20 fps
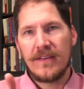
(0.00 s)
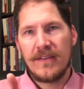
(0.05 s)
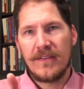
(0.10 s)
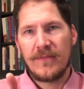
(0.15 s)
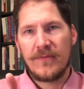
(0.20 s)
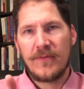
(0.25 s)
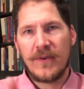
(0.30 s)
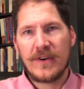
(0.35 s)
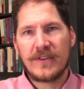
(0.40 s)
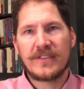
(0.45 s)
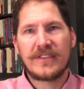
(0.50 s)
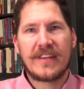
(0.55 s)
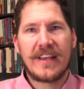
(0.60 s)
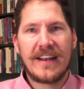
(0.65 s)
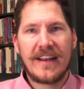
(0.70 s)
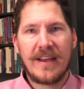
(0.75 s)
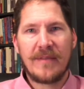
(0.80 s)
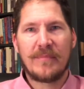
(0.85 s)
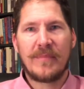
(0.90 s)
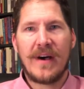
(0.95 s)
First
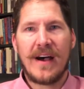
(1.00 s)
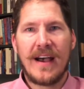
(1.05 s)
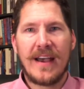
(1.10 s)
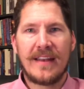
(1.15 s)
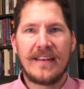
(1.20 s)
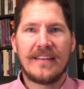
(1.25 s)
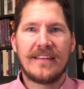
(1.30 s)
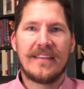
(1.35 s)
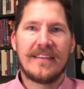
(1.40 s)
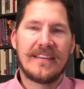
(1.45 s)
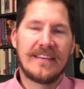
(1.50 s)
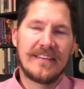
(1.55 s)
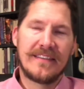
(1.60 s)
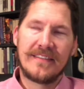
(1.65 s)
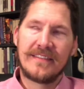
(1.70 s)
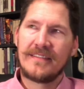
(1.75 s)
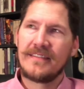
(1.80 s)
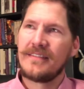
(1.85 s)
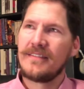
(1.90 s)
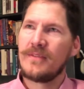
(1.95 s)
tin I bought
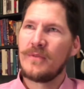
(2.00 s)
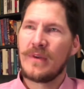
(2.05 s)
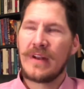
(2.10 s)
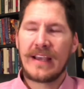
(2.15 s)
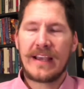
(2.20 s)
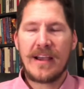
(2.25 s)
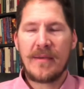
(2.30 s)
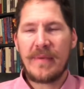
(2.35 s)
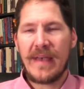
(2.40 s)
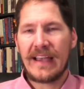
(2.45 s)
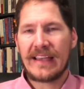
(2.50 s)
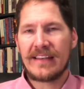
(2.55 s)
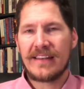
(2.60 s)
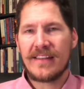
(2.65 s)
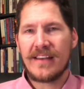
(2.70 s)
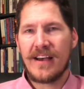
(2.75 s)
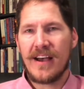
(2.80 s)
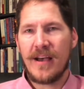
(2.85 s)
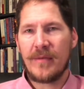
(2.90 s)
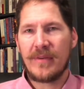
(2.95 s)
when I got back into
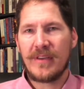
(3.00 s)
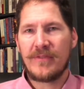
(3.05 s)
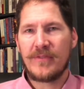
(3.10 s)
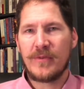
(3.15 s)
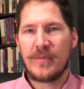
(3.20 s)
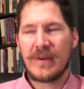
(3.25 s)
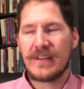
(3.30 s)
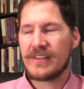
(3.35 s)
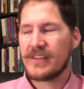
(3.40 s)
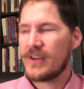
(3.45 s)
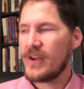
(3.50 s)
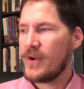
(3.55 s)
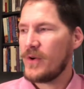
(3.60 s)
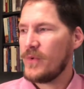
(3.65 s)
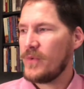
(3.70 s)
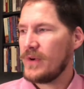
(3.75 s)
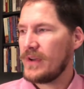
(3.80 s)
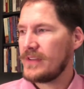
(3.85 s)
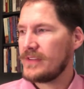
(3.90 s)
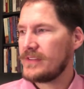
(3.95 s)
the hobby a few months ago
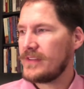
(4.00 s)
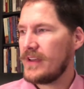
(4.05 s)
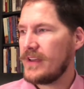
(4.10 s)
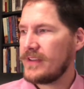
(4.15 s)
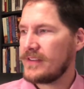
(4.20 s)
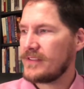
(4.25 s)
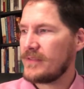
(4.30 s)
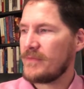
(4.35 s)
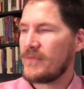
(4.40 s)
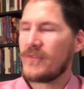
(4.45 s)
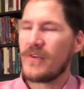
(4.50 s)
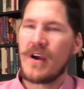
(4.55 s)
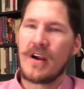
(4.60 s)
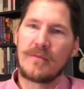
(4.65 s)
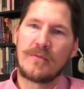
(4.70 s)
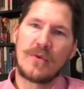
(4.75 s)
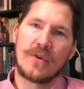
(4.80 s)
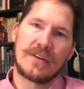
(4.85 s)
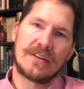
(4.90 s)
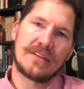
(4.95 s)
was some
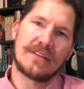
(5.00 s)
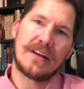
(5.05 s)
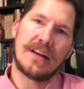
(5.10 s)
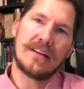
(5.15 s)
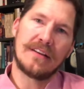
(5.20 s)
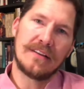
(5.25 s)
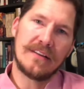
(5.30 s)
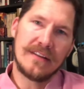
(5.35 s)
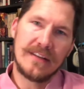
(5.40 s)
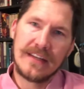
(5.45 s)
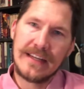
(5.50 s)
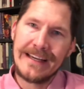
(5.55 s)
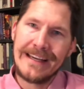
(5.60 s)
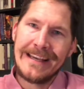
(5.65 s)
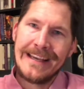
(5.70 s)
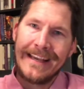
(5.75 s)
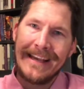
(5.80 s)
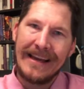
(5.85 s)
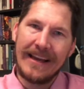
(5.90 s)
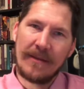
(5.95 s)
Frogmorton Cellar.
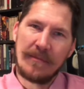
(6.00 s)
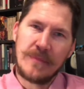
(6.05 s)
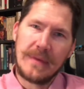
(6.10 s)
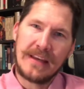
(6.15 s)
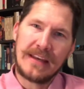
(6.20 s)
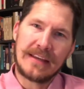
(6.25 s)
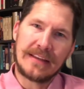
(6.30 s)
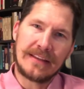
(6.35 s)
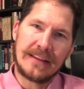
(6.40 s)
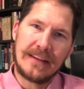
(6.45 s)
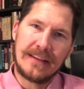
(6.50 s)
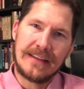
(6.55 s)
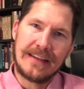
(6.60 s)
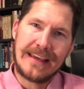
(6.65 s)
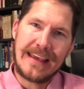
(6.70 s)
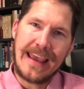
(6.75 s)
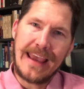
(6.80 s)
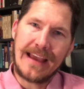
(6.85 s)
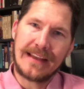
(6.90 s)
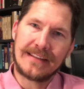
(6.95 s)
I immediately
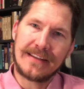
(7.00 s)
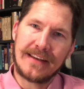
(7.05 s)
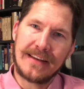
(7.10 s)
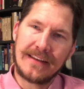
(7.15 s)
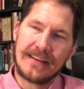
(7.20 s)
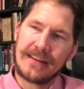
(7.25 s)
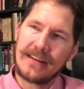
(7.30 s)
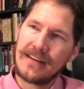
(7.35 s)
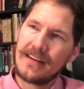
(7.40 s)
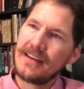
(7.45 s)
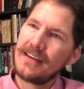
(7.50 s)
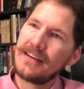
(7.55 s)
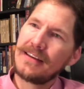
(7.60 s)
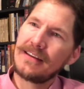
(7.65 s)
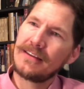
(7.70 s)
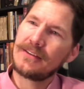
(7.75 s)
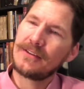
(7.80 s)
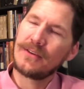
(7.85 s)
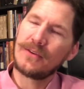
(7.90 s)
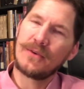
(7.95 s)
decanted it
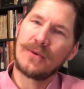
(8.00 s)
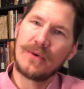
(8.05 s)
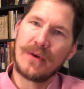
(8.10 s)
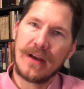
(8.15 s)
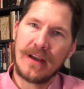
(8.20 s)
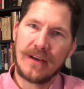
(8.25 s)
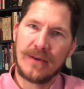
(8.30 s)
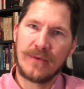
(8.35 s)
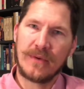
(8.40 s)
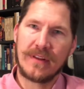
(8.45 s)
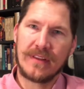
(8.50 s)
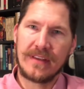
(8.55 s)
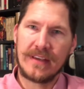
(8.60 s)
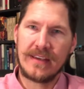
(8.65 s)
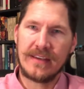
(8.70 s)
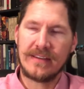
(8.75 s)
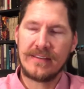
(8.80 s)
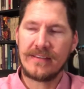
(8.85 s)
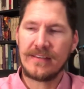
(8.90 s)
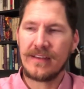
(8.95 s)
into one of
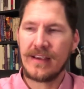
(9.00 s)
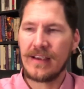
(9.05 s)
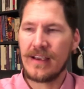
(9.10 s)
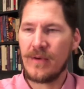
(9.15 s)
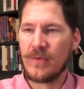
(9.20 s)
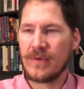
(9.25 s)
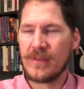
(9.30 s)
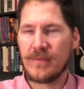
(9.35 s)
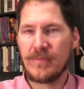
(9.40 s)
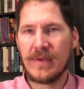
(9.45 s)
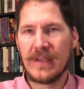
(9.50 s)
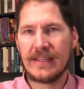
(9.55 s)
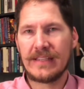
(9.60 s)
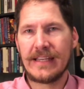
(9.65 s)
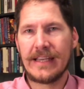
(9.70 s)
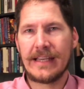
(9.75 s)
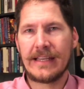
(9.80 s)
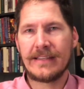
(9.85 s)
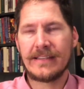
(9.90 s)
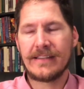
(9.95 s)
these. I got one of the big
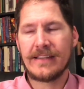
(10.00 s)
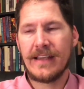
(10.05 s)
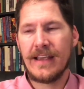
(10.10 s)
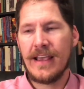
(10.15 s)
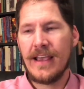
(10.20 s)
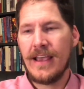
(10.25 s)
tins.